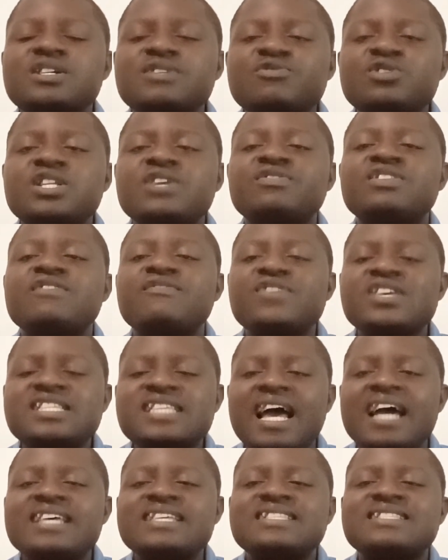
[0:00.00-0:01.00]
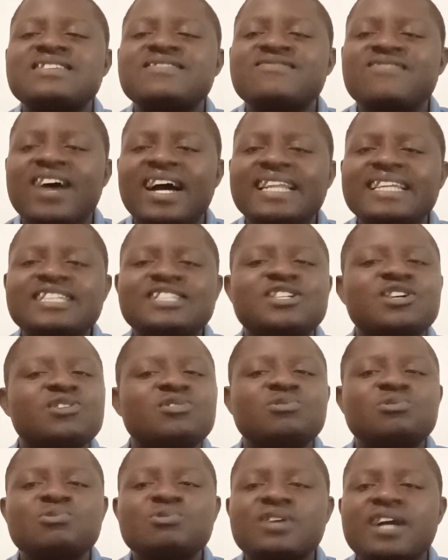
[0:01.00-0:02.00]
even if the visa is still
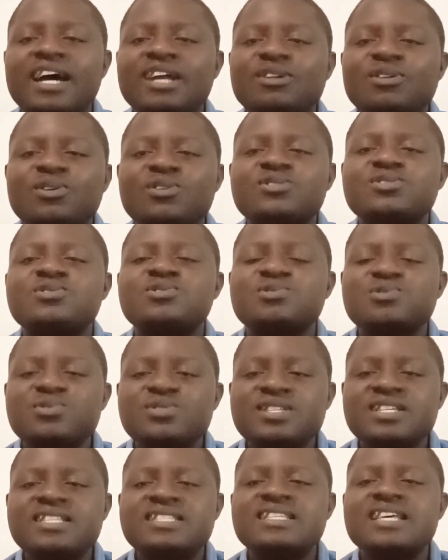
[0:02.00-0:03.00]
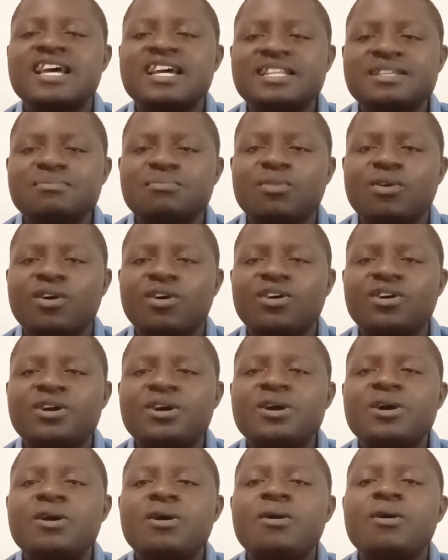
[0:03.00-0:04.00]
valid, you cannot use it
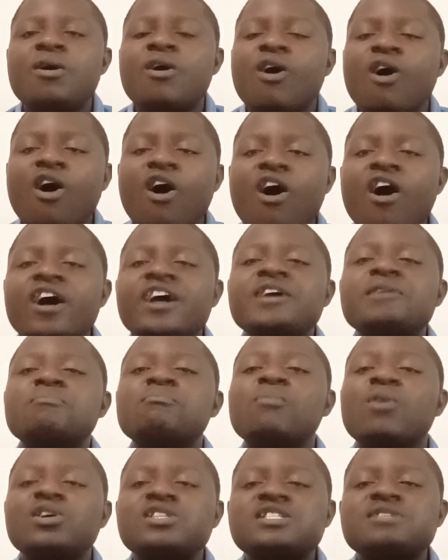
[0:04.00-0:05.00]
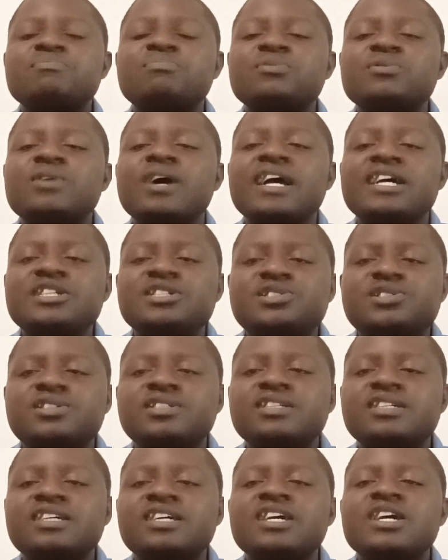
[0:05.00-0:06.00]
anymore. Or a multiple
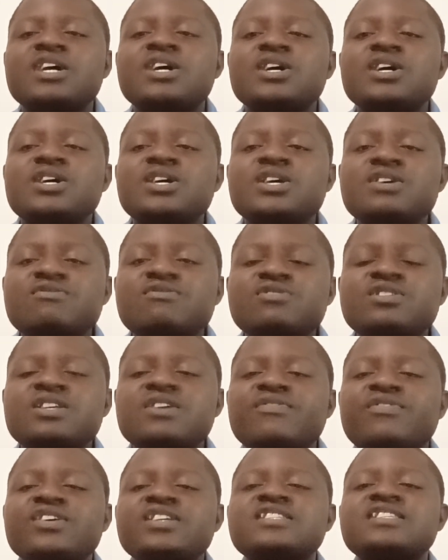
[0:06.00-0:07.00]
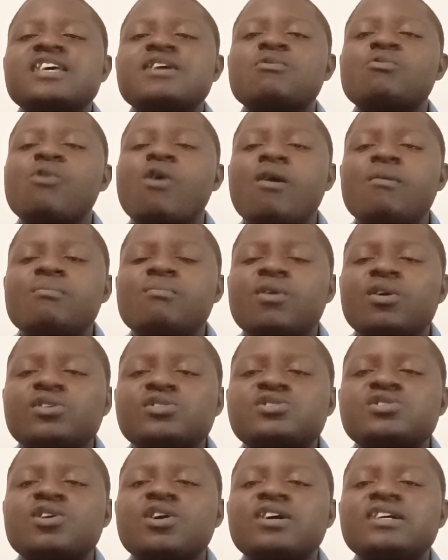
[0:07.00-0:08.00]
entry, even if it's a
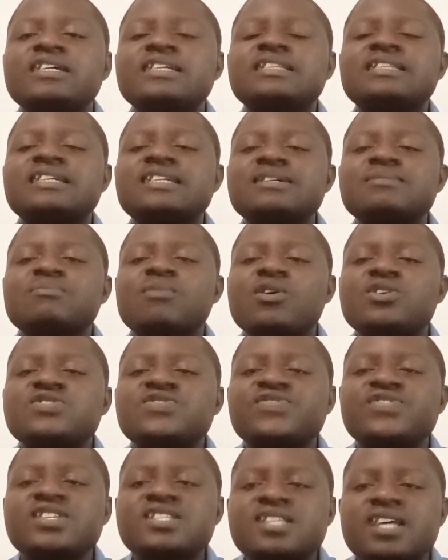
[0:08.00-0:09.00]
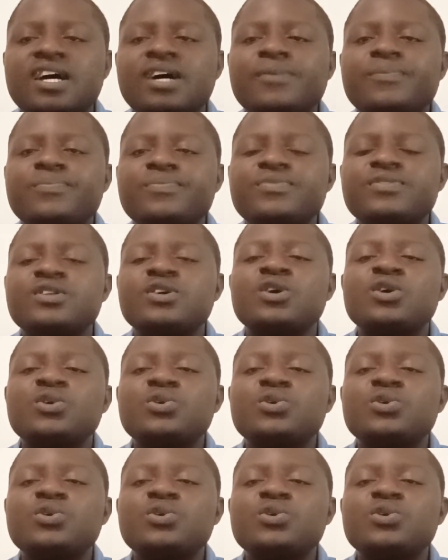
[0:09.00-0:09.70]
1 month or a 3 months visa,